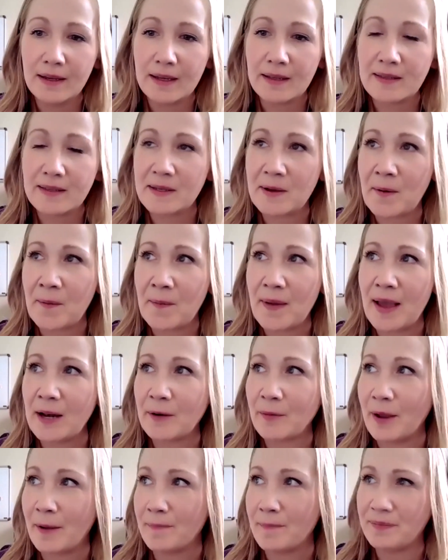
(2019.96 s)
And so
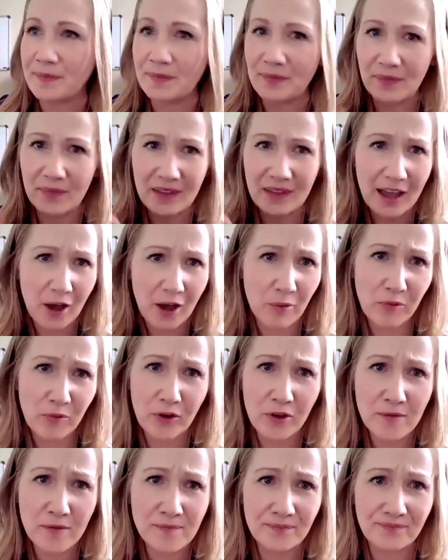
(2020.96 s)
anyway
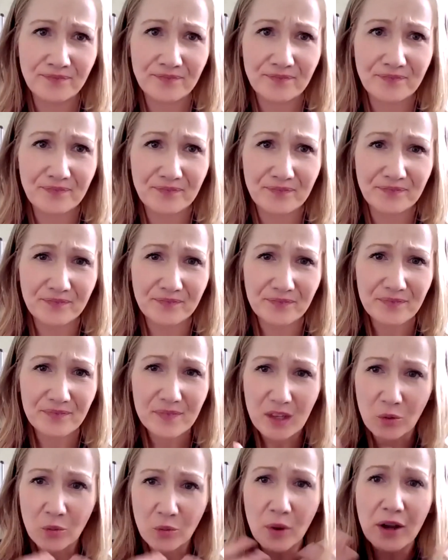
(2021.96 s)
helpful
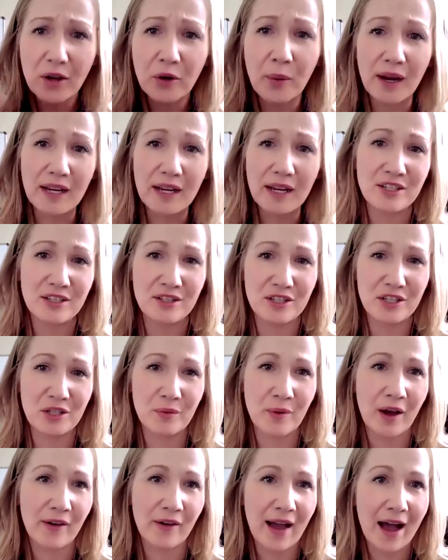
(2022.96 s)
what questions do
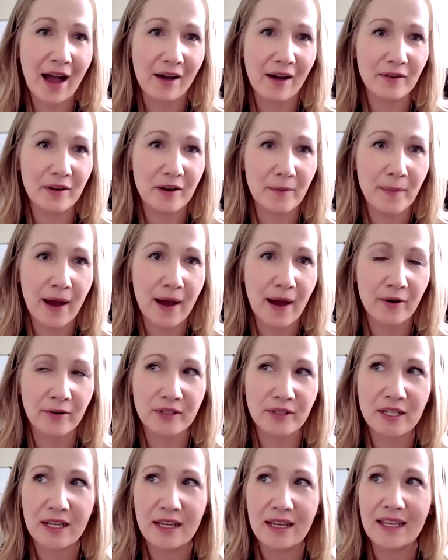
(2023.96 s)
you all have
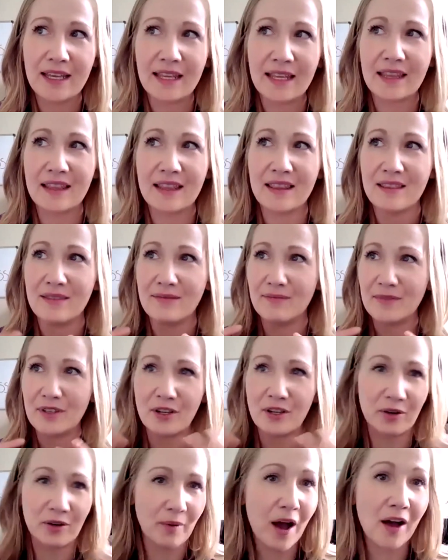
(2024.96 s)
about
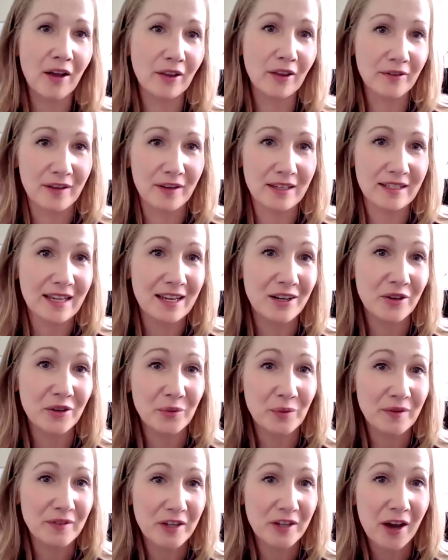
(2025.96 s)
you know all of this i know
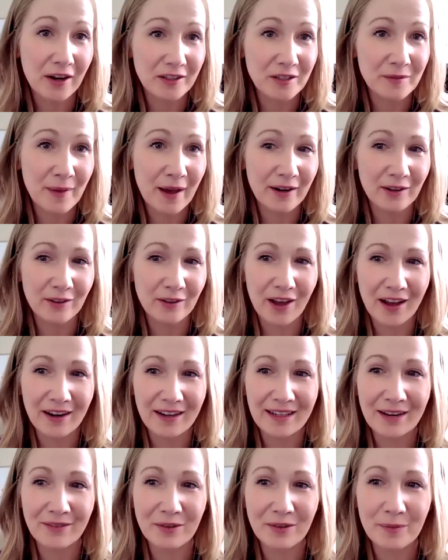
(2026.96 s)
that we've talked about a lot
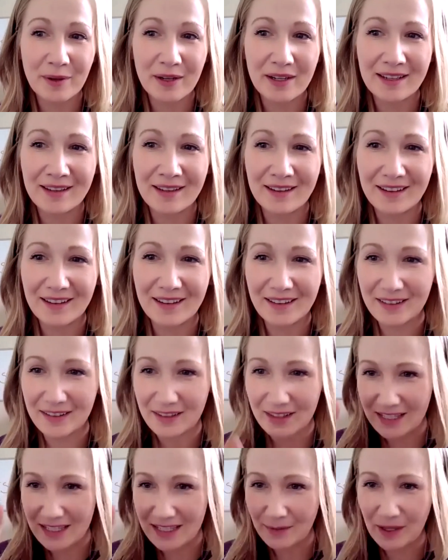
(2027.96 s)
and everybody
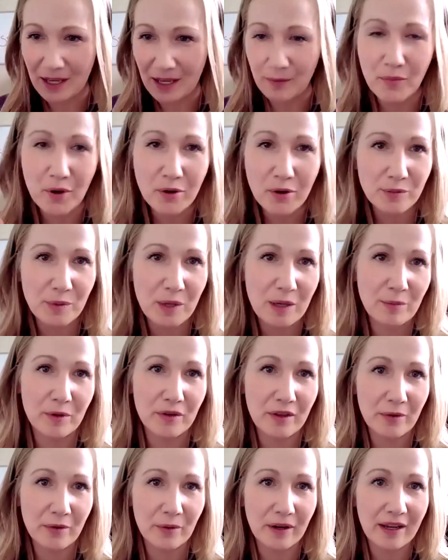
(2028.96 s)
it seems like most
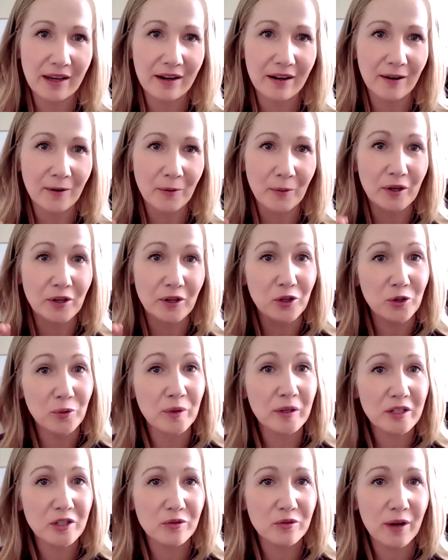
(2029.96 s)
people that were here were
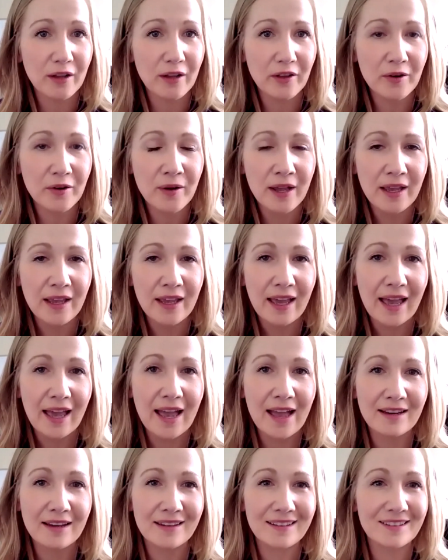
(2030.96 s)
newer to trello
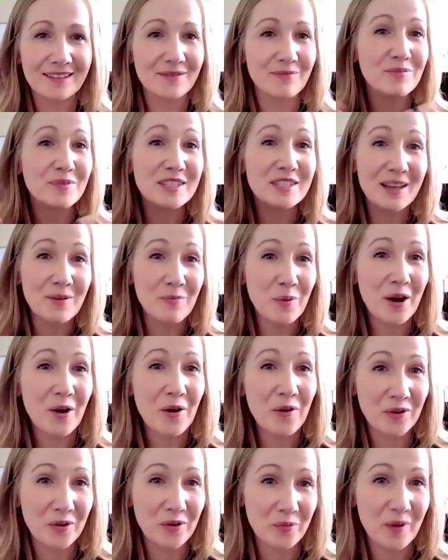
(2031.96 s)
and somewhat
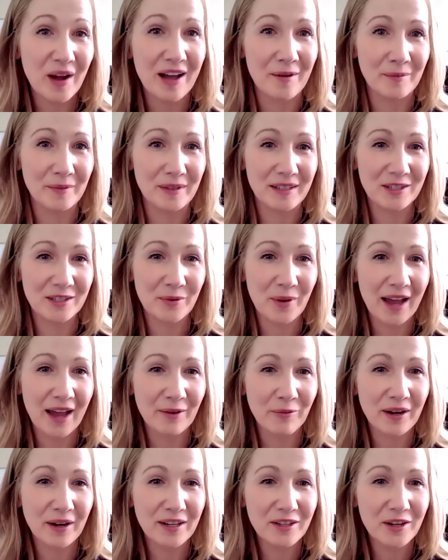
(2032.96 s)
overwhelmed so
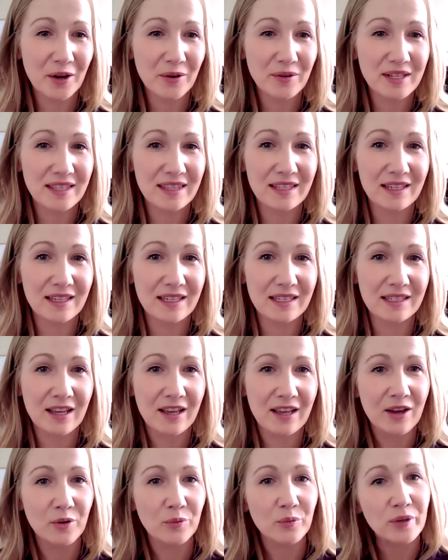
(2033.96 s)
i want to know did this
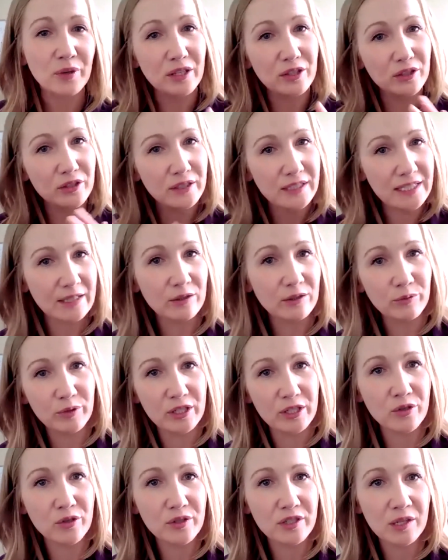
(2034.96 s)
re
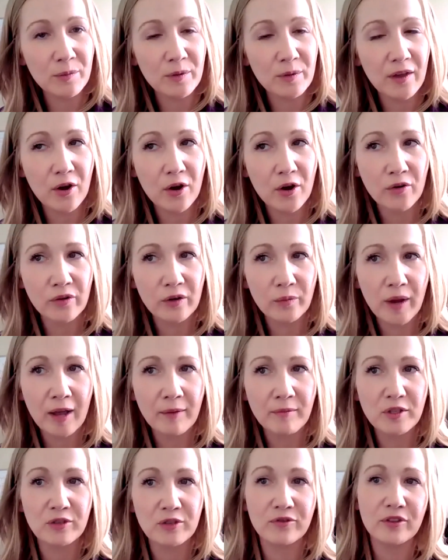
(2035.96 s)
reduce some of that
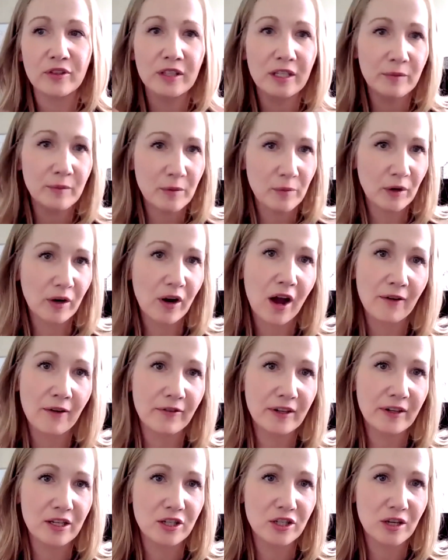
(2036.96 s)
overwhelm do you feel a little bit more
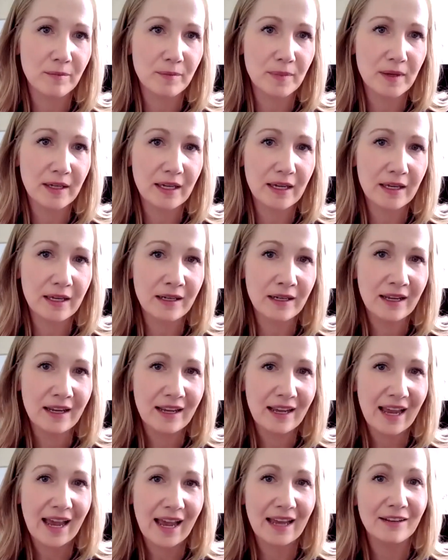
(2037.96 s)
confident jumping in
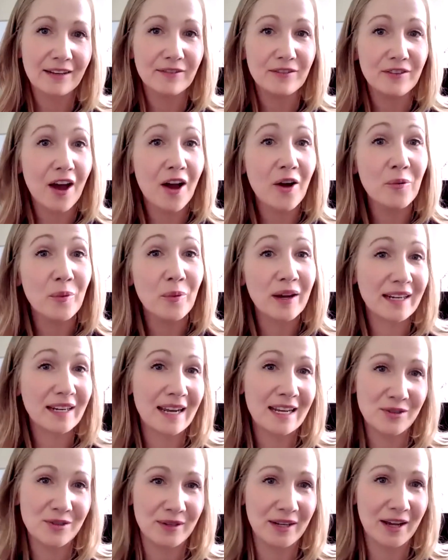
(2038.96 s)
and if not what
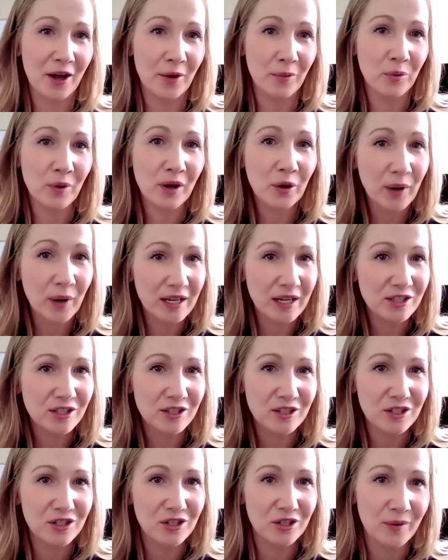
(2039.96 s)
can i do to help what
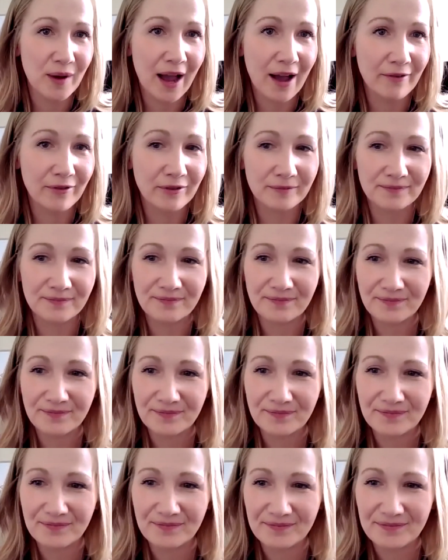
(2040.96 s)
questions do you have
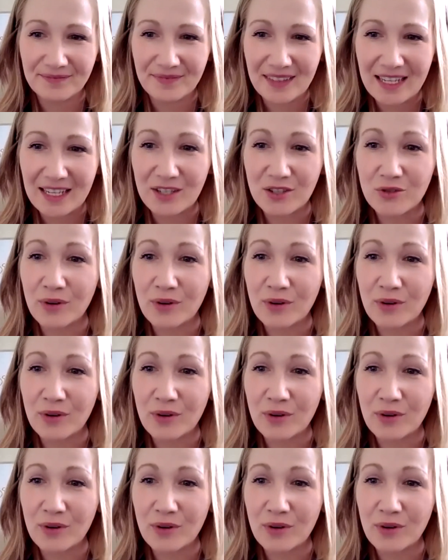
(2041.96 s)
is